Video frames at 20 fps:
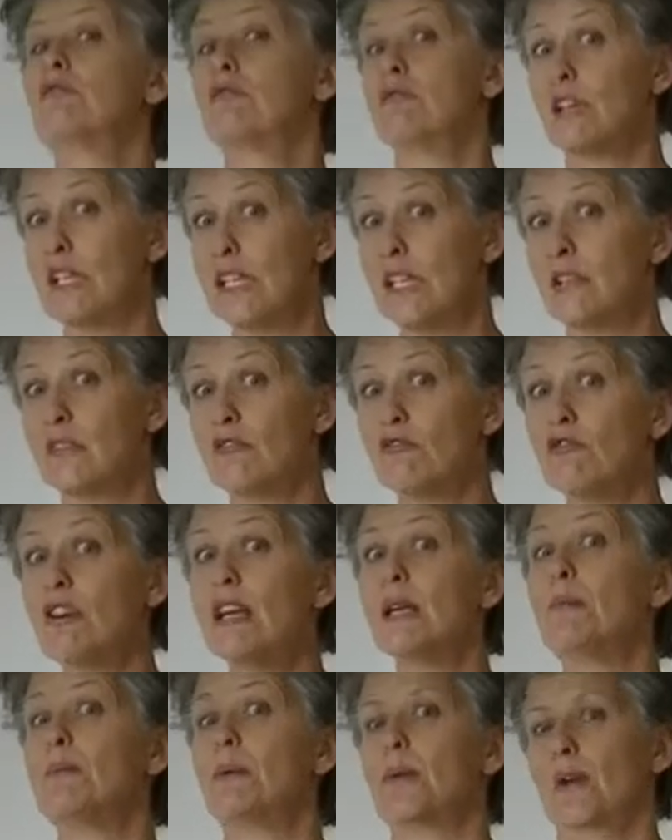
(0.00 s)

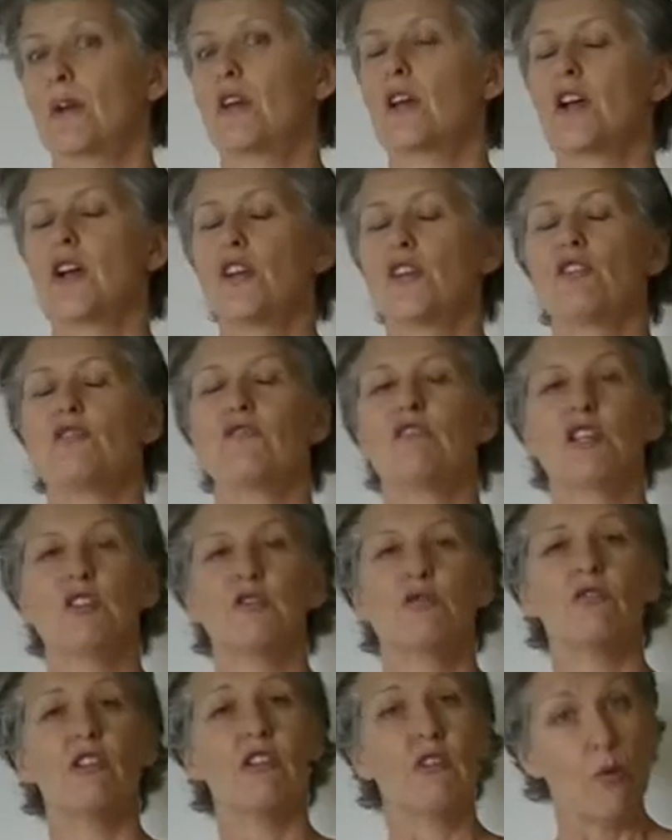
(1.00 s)
reap the
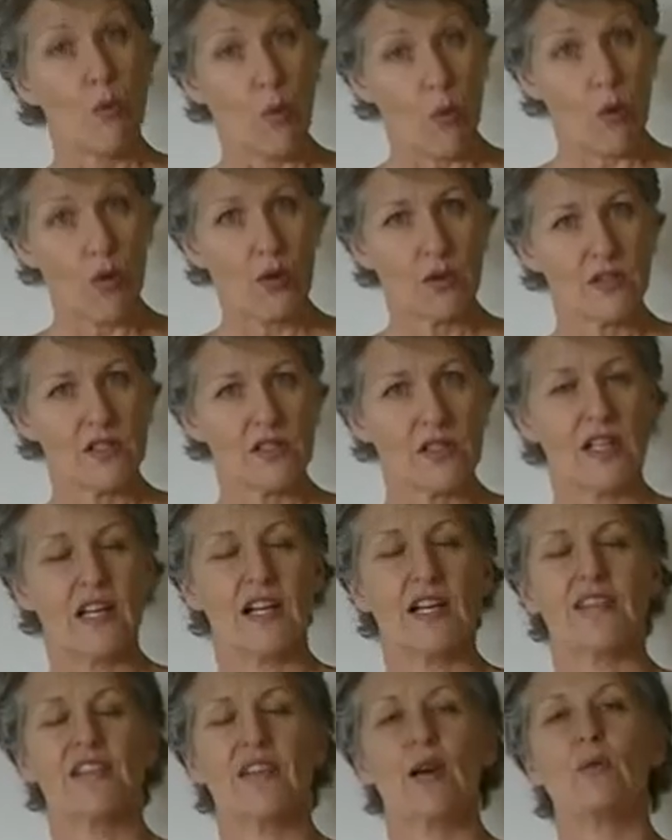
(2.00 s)
rich rewards
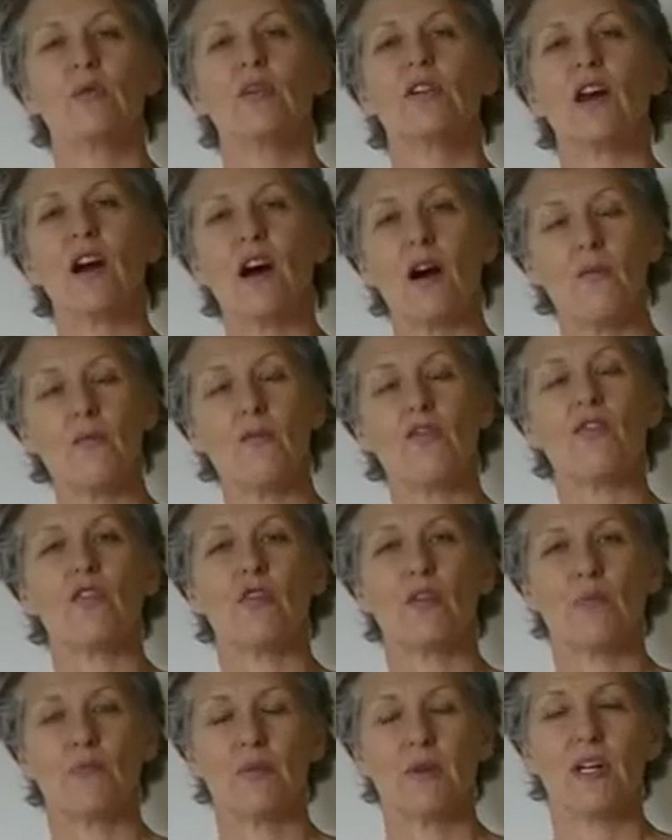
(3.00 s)
that will come
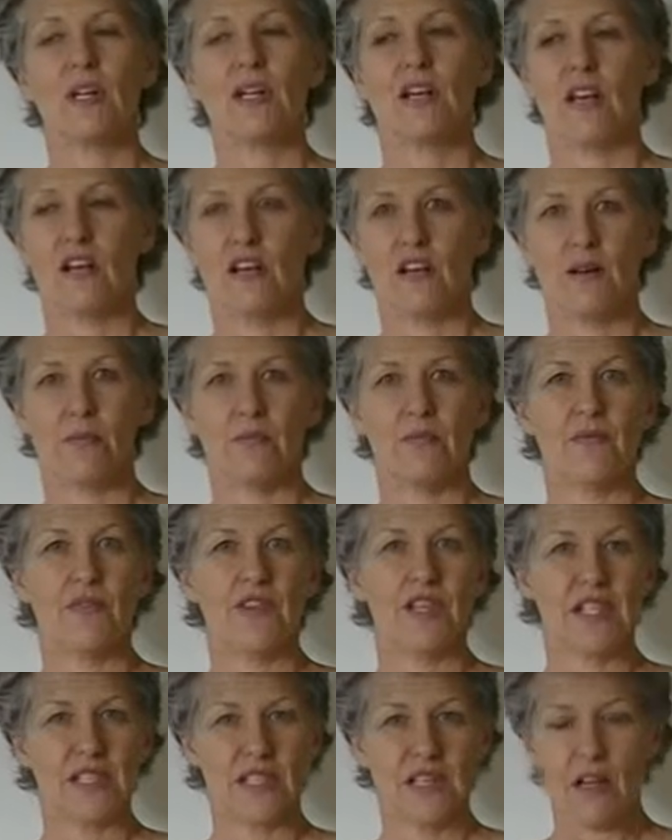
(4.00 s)
from
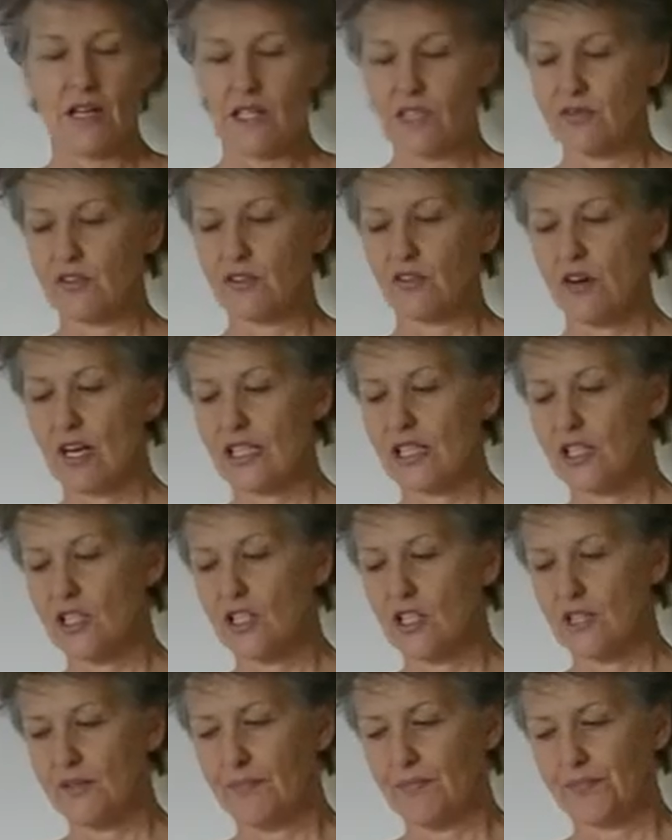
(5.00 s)
this kind of
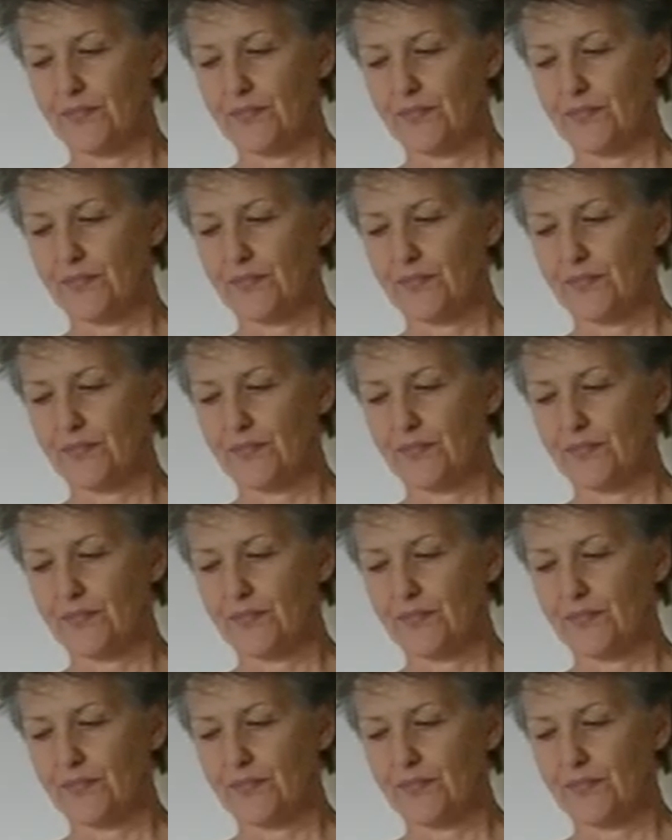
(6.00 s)
strategy.